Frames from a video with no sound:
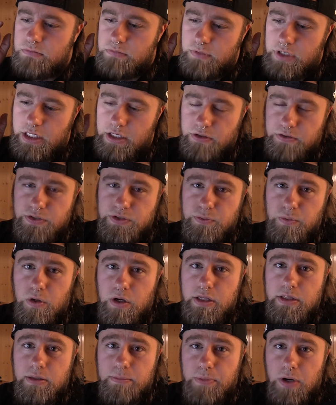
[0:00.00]
here's
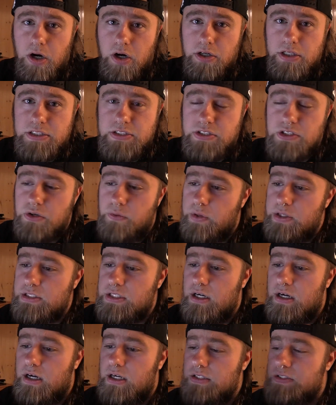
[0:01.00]
what the party's doing
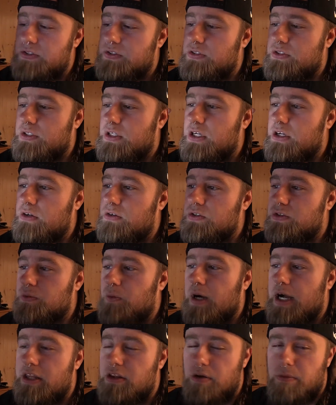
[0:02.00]
to us, here's
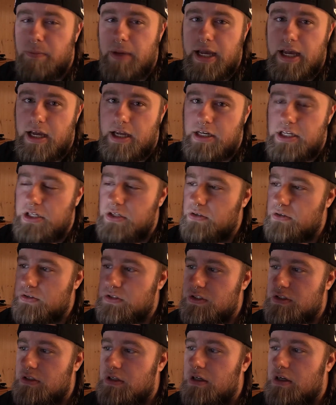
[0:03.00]
why they're bad,
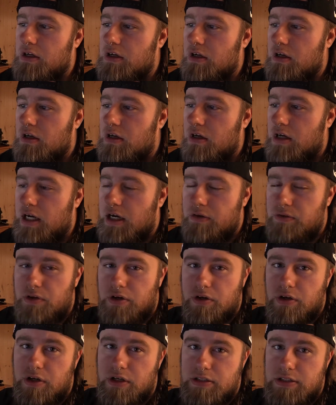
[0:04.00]
here's how
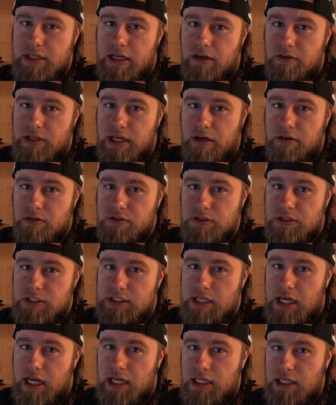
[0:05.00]
they're going to tear down our
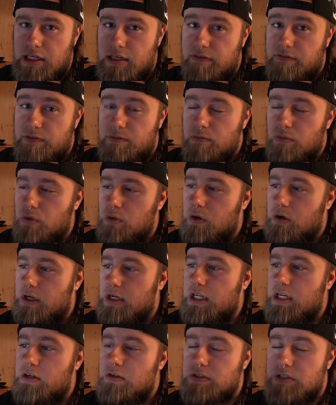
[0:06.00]
society even more,
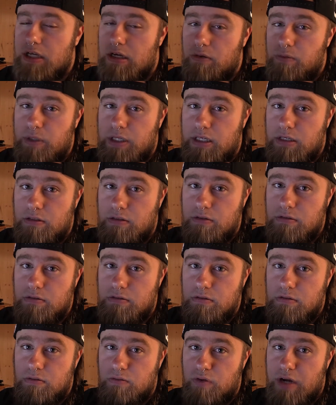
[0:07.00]
and here's how we can
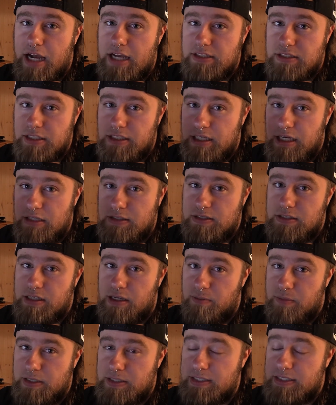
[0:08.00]
rise against
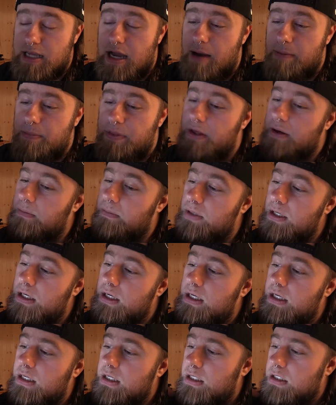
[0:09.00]
them and stop them.
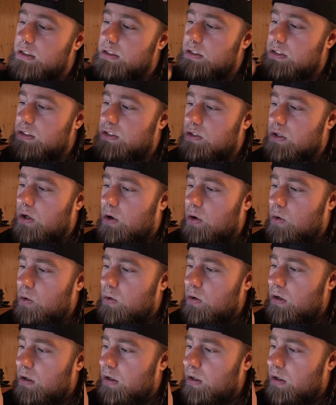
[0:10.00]
So